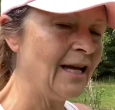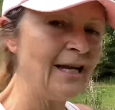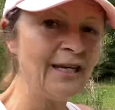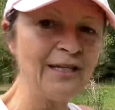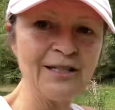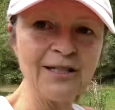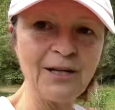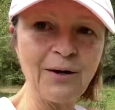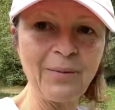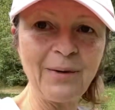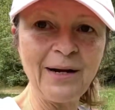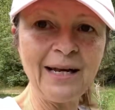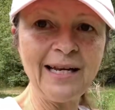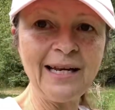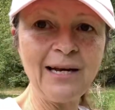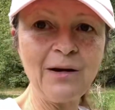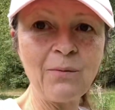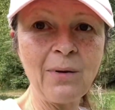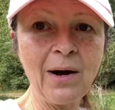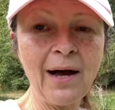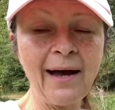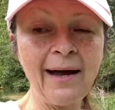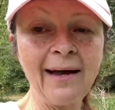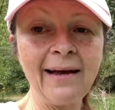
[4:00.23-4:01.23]
So
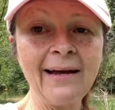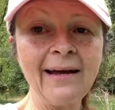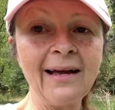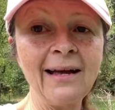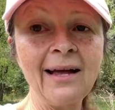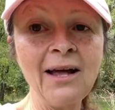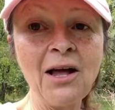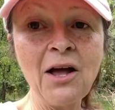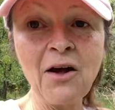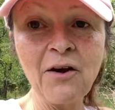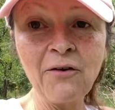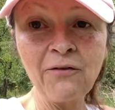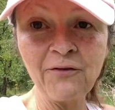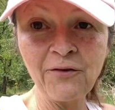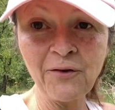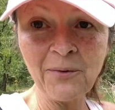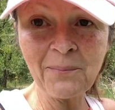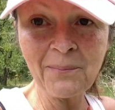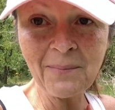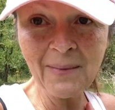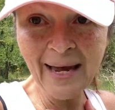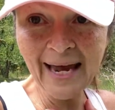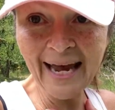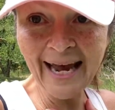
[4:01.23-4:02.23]
anyway, for
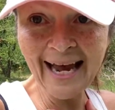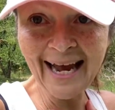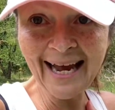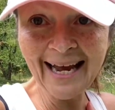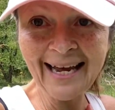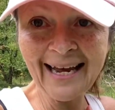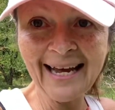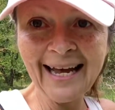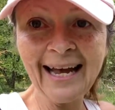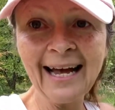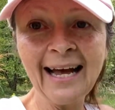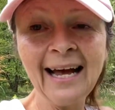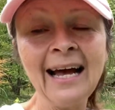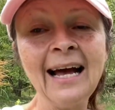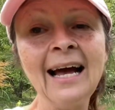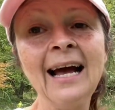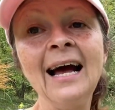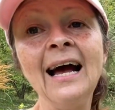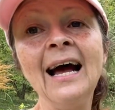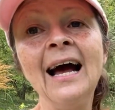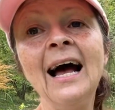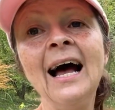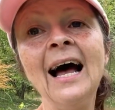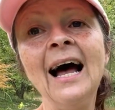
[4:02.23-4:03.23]
me,
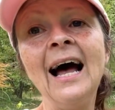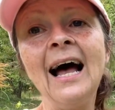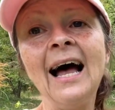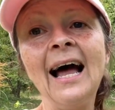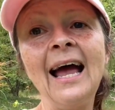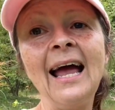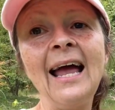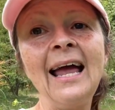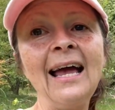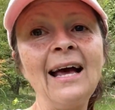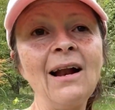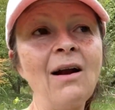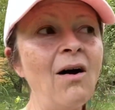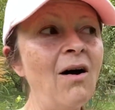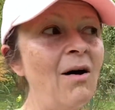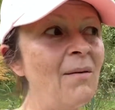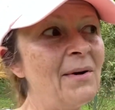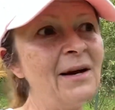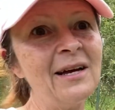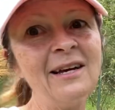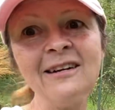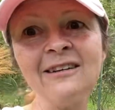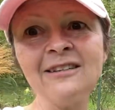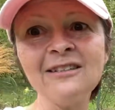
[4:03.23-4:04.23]
and all
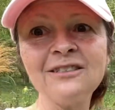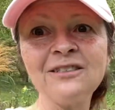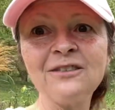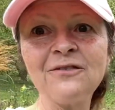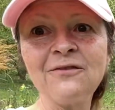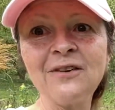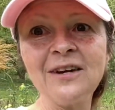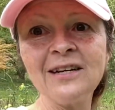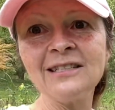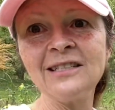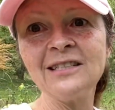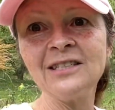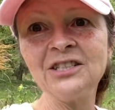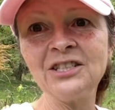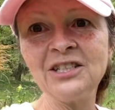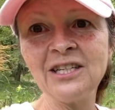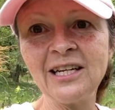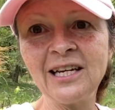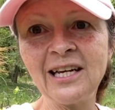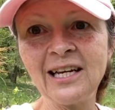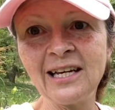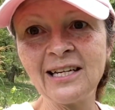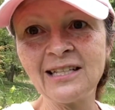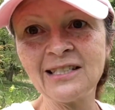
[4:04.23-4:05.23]
my years of raising
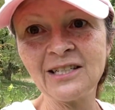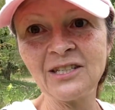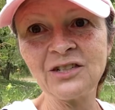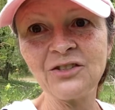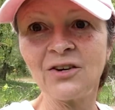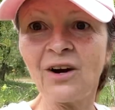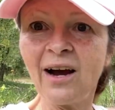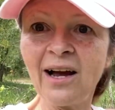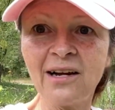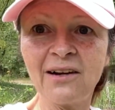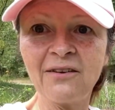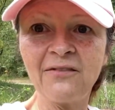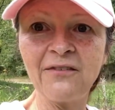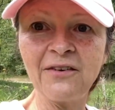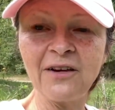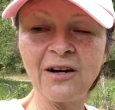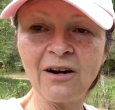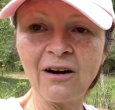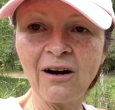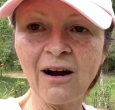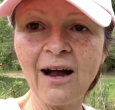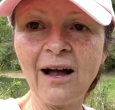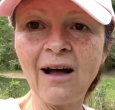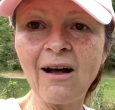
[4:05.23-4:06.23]
chickens and trying to
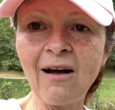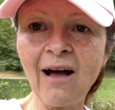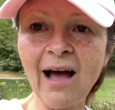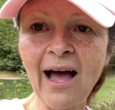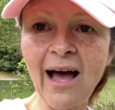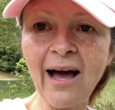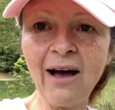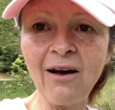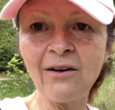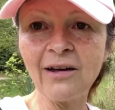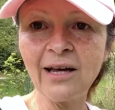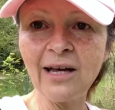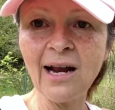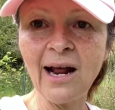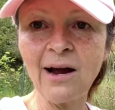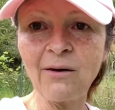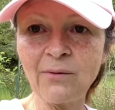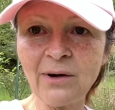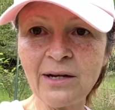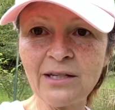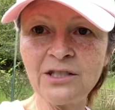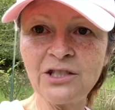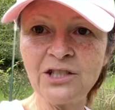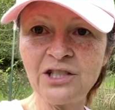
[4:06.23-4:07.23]
figure out how can I
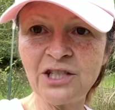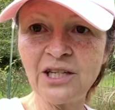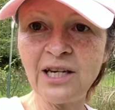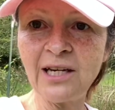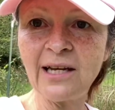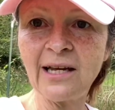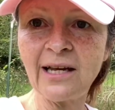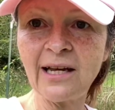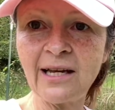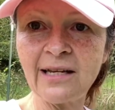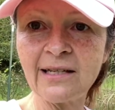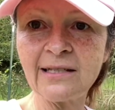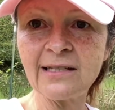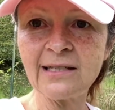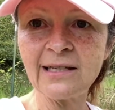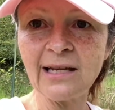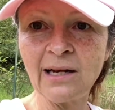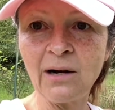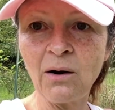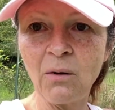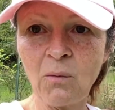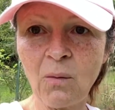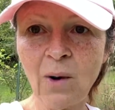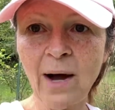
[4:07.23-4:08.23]
raise chickens
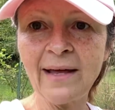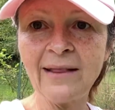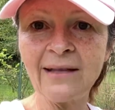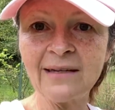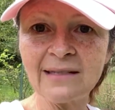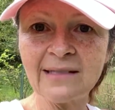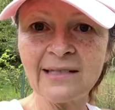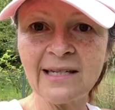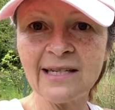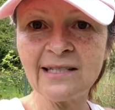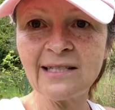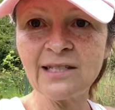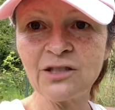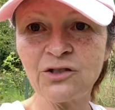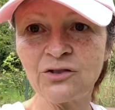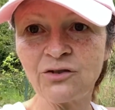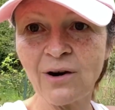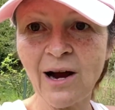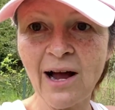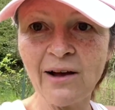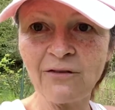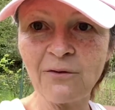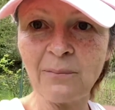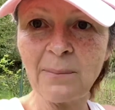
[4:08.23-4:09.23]
in a way that doesn't
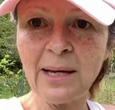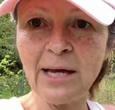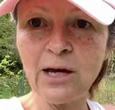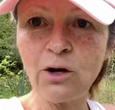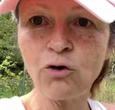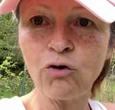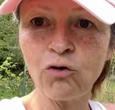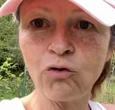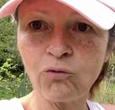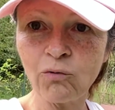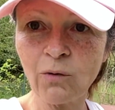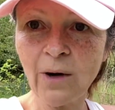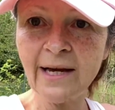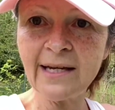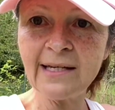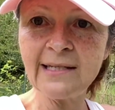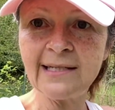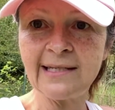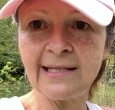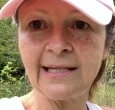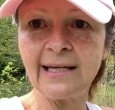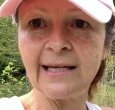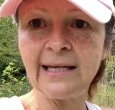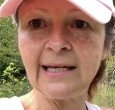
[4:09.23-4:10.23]
drive me
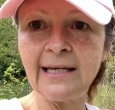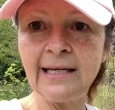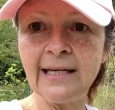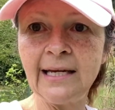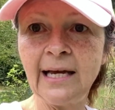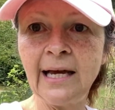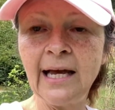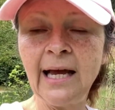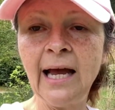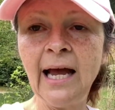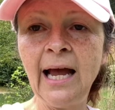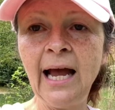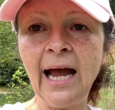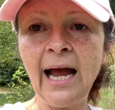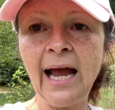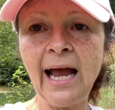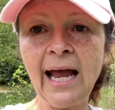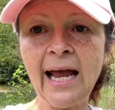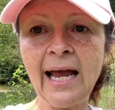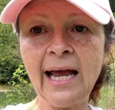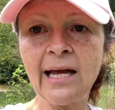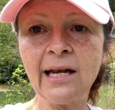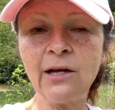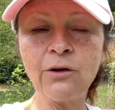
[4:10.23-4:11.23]
crazy
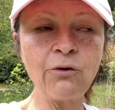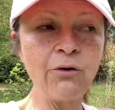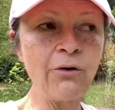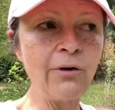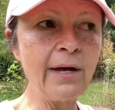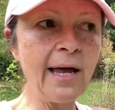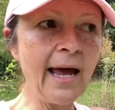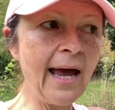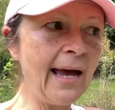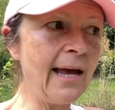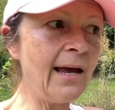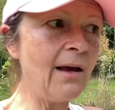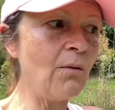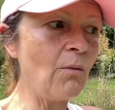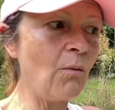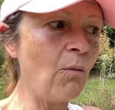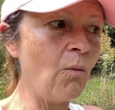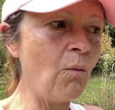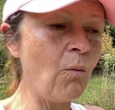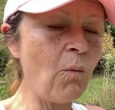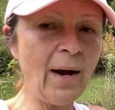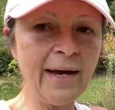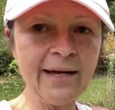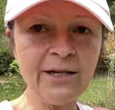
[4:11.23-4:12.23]
and create
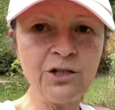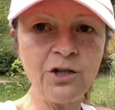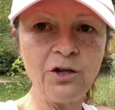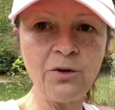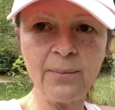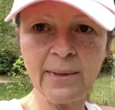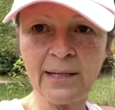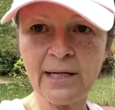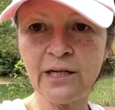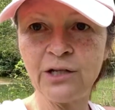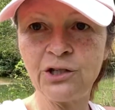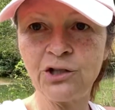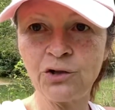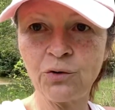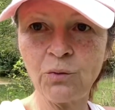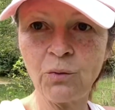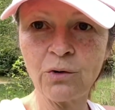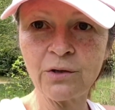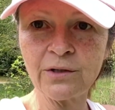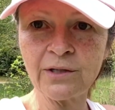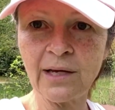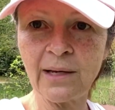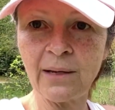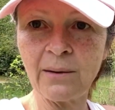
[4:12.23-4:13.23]
way too many
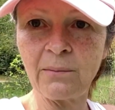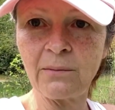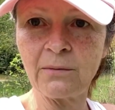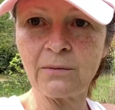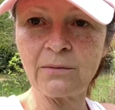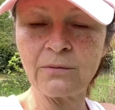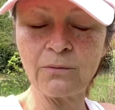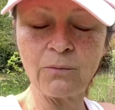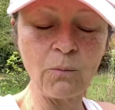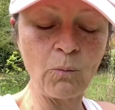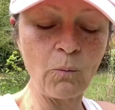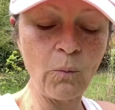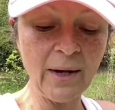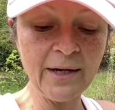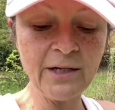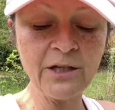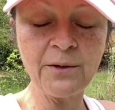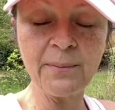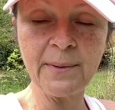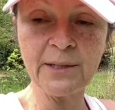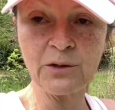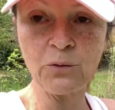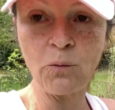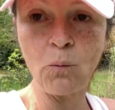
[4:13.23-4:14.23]
chores and way too
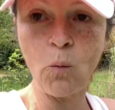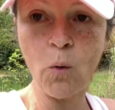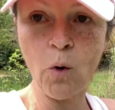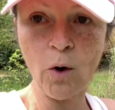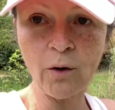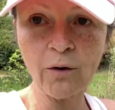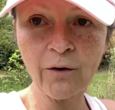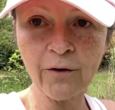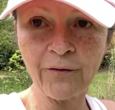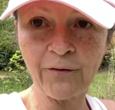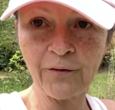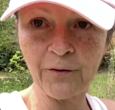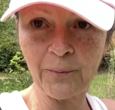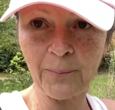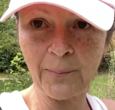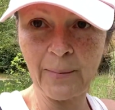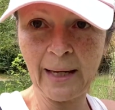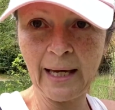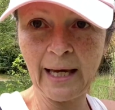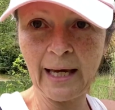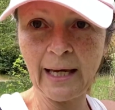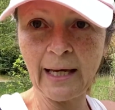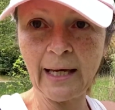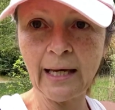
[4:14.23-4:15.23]
much work for
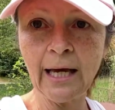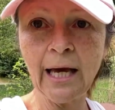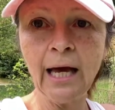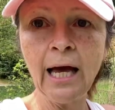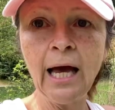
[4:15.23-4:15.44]
me,